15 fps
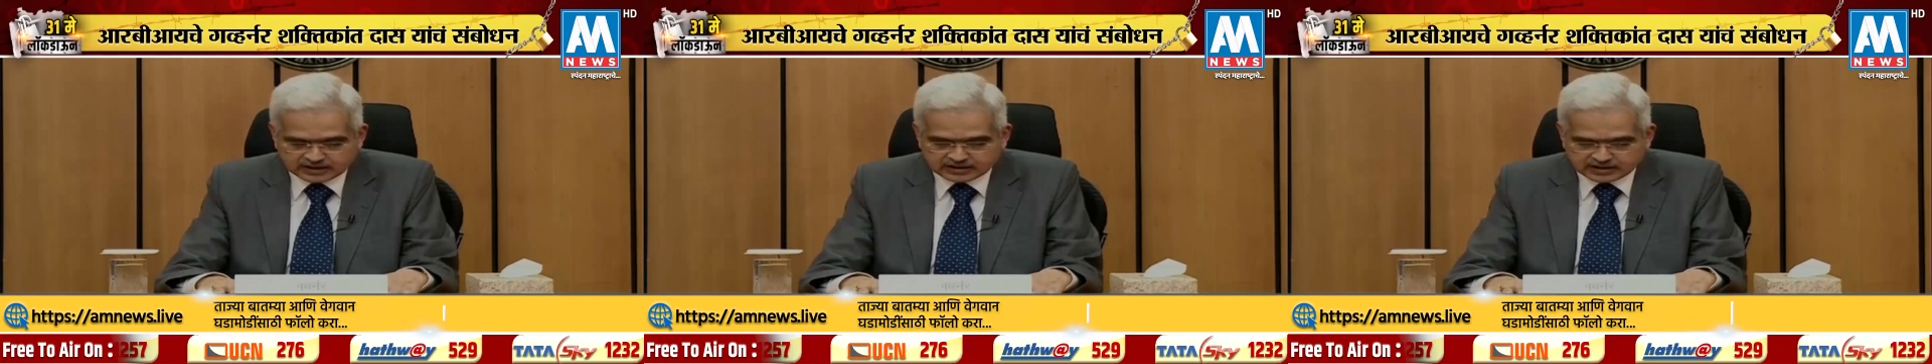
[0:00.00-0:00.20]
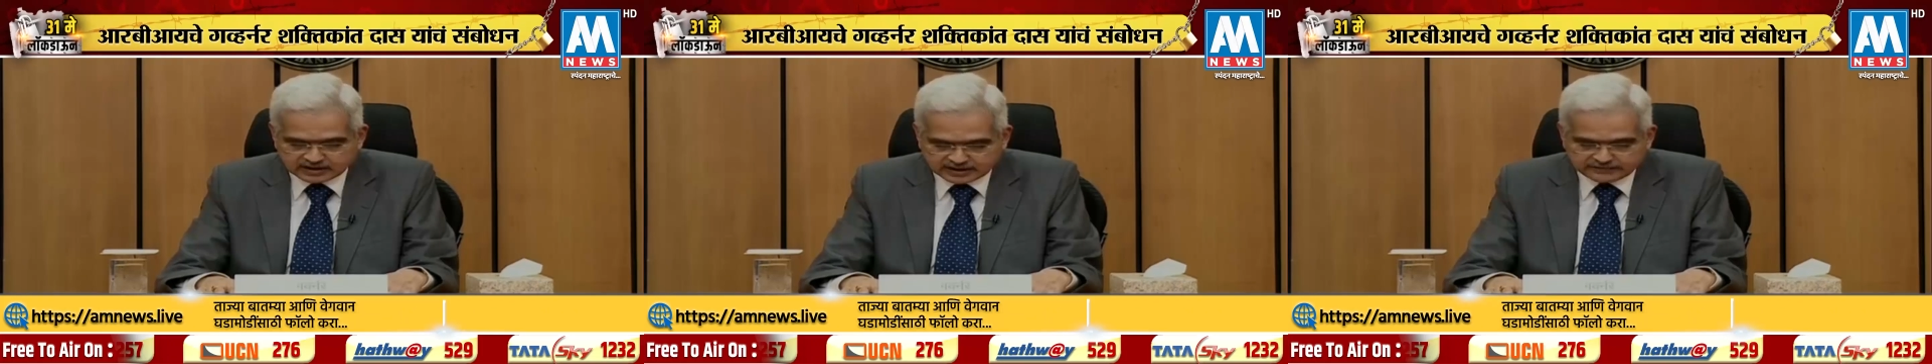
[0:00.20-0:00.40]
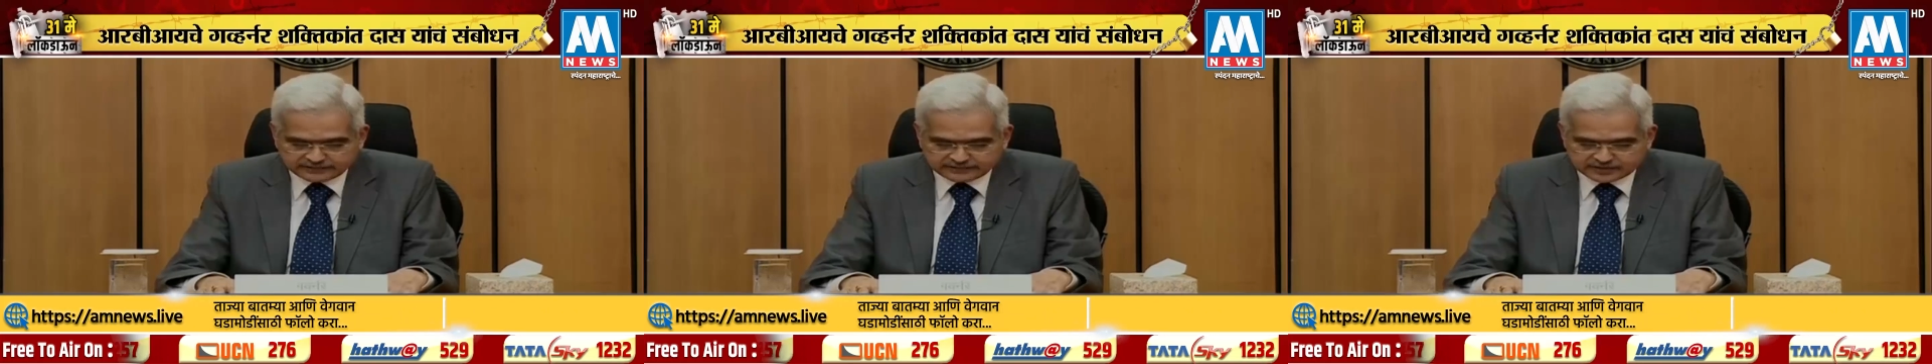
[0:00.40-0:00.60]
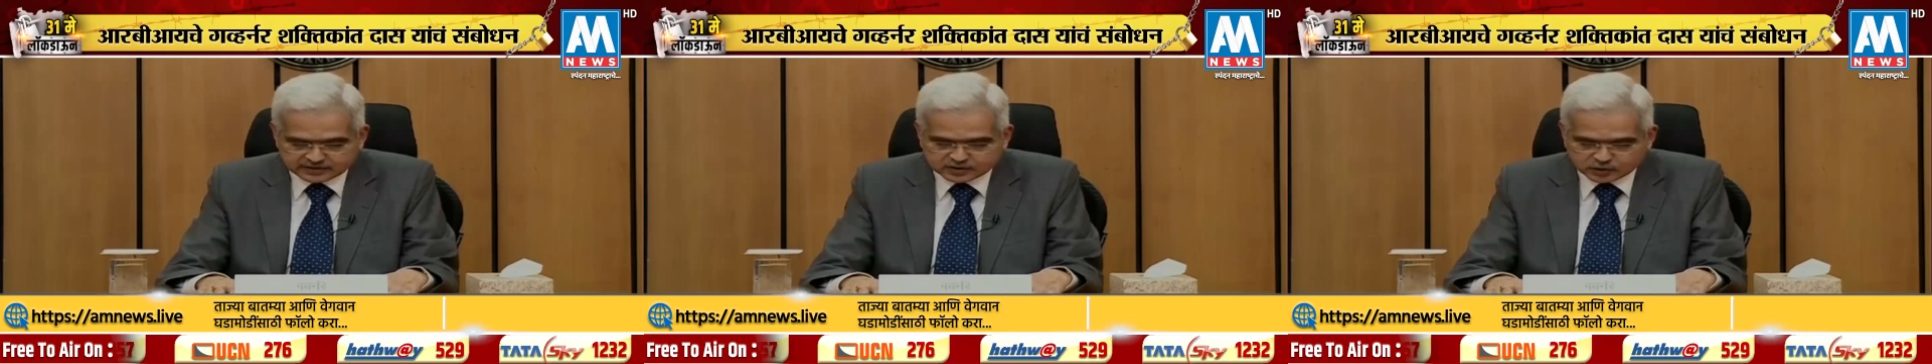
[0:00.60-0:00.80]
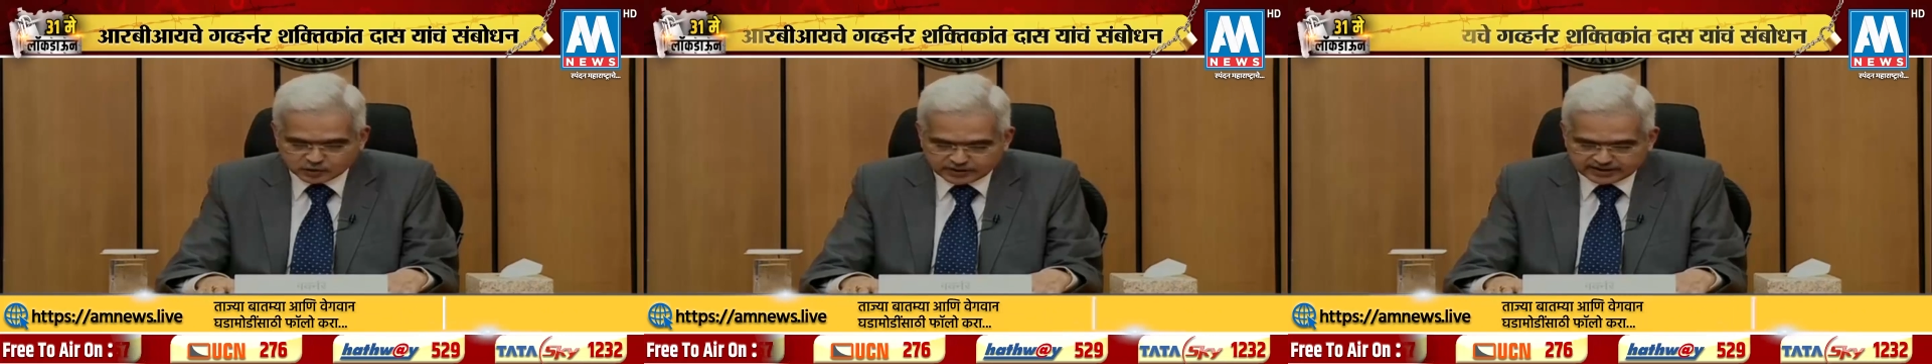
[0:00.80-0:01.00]
Kharif
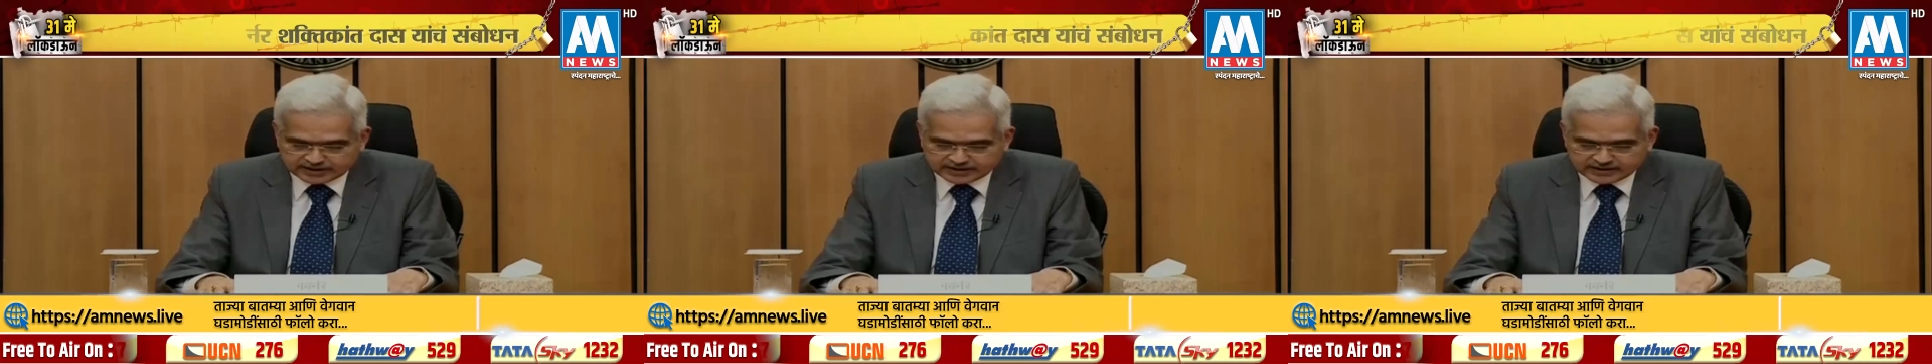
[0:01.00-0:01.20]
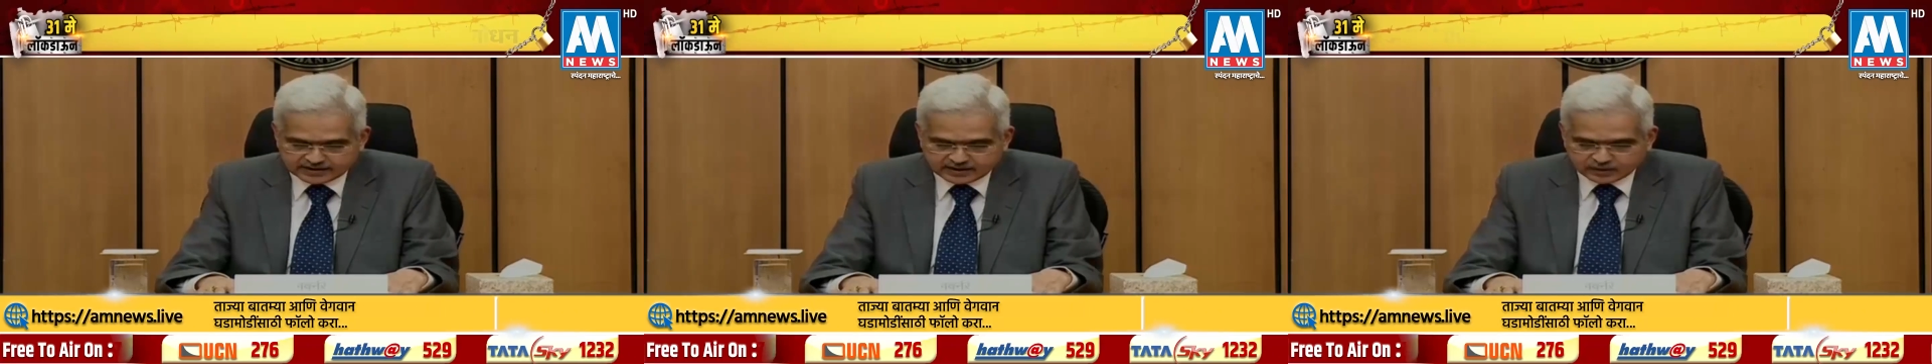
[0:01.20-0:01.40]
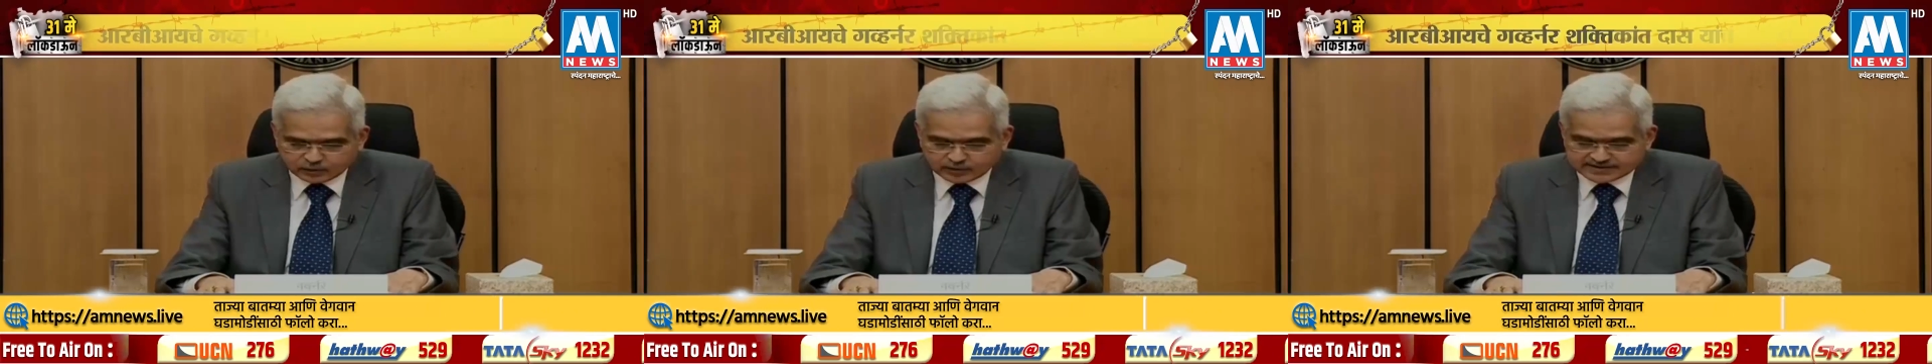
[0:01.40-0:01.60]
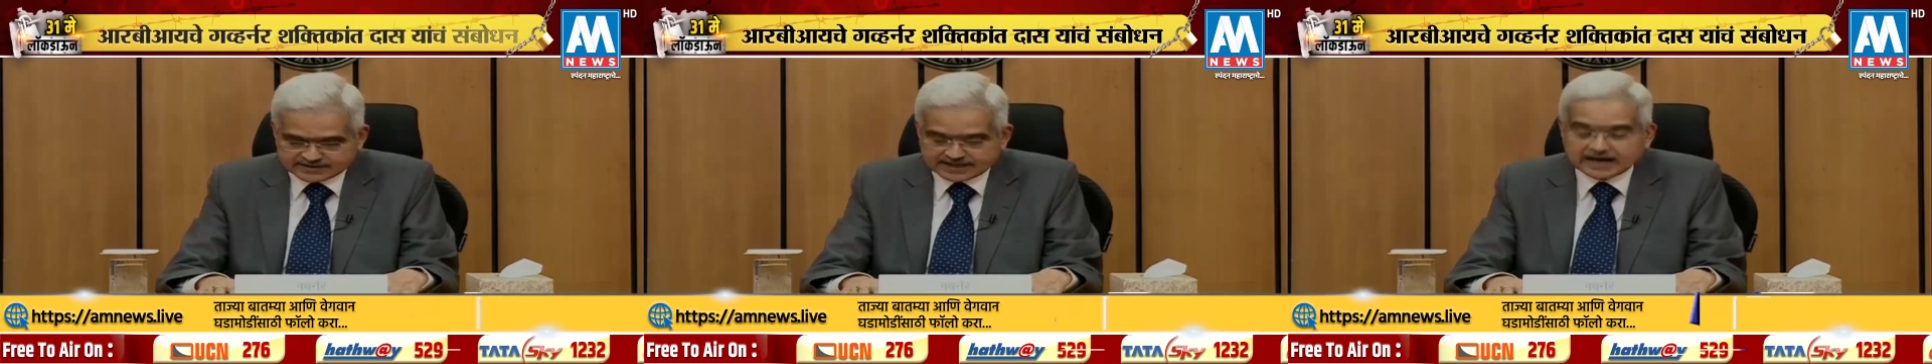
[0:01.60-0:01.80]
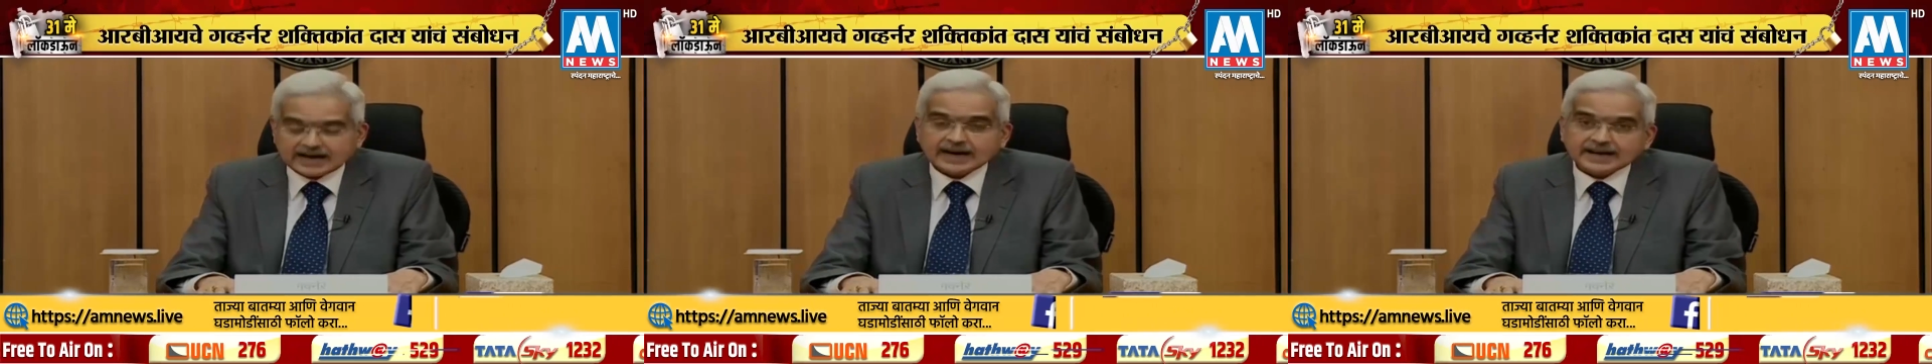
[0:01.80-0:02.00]
sowing was
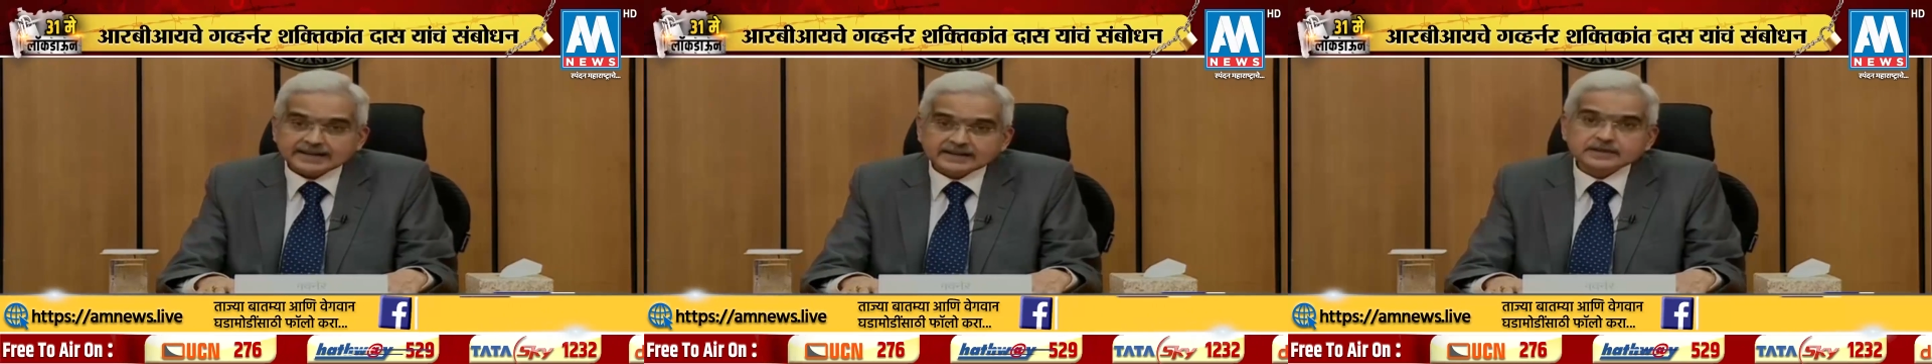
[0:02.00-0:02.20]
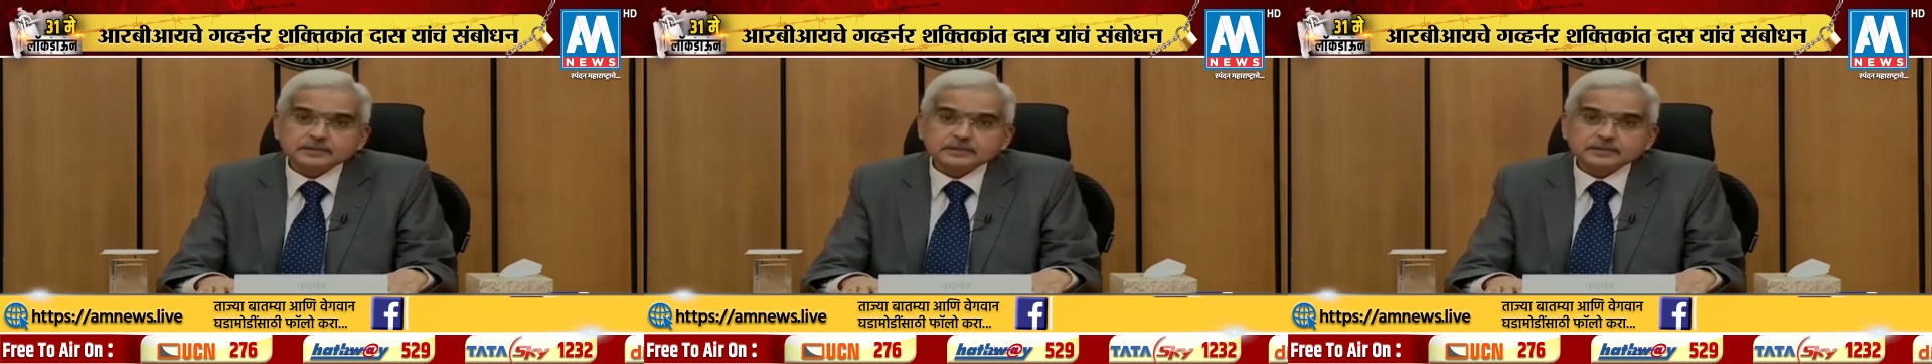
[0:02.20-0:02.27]
higher